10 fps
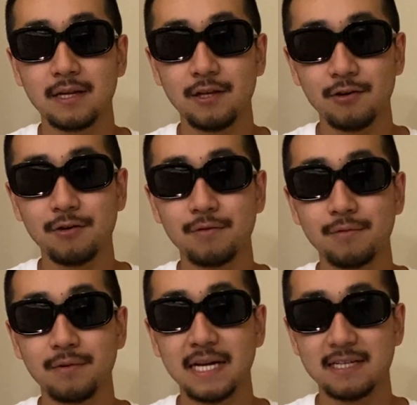You
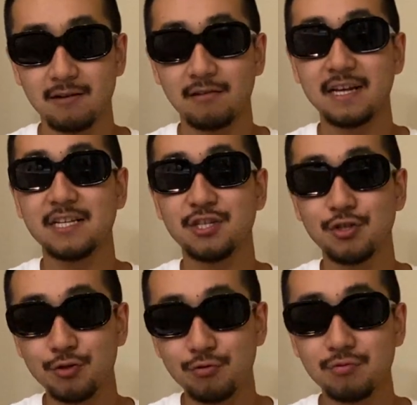know, as long as
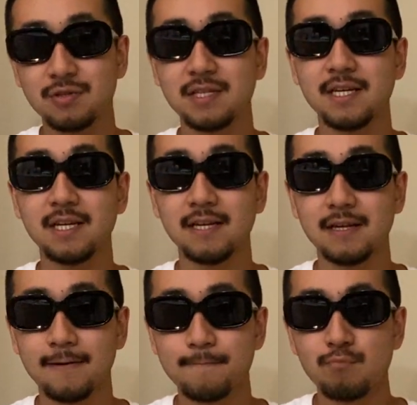you
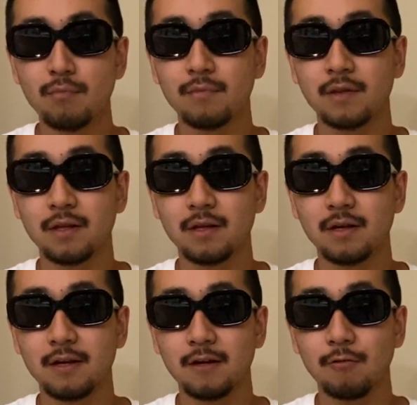see
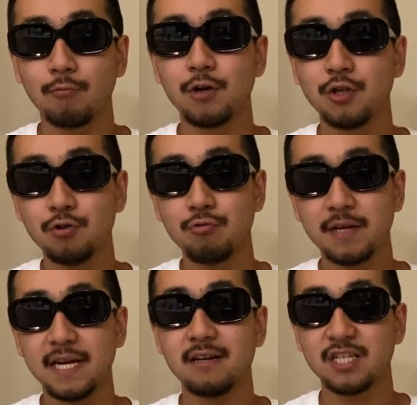what you
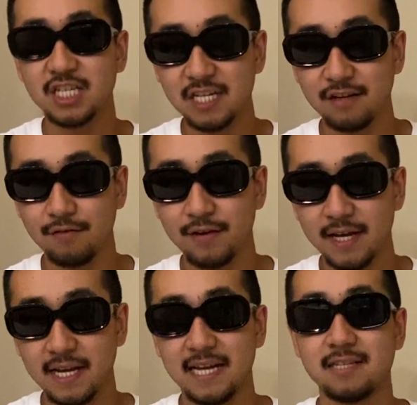can achieve,
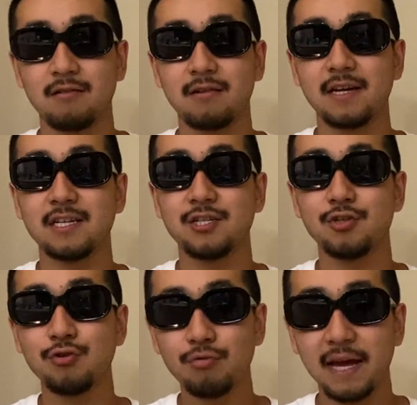as long as
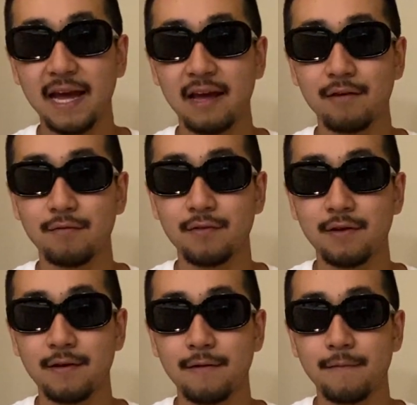you have
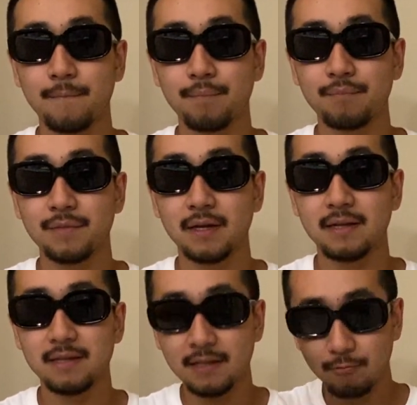
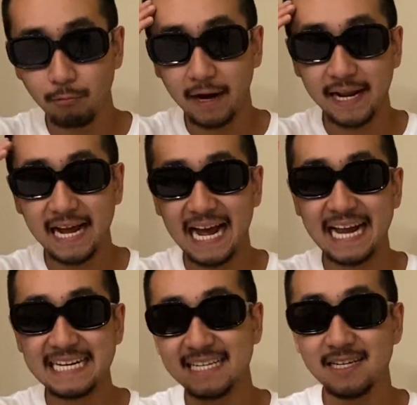the right
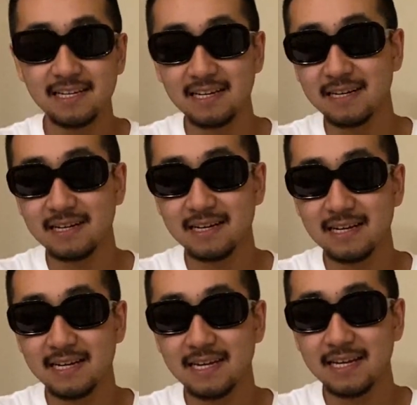idea
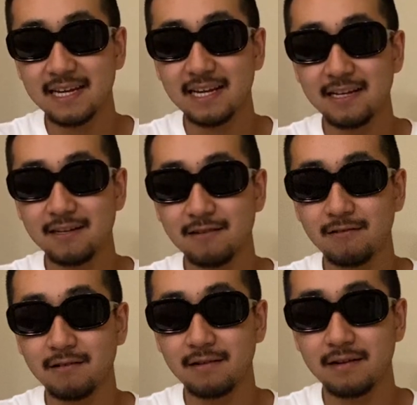in
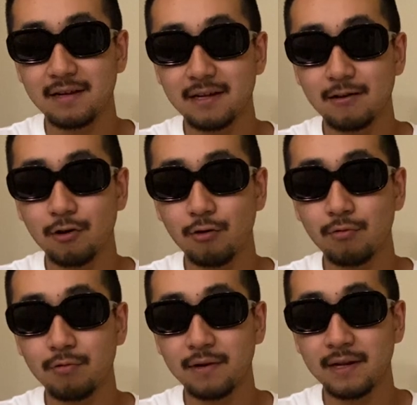your
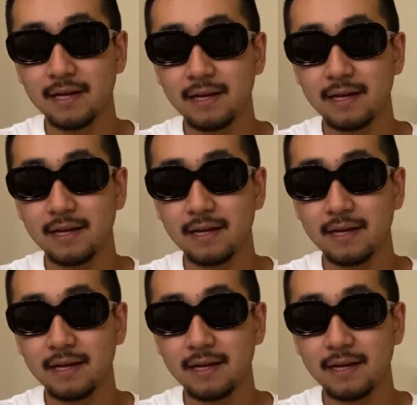own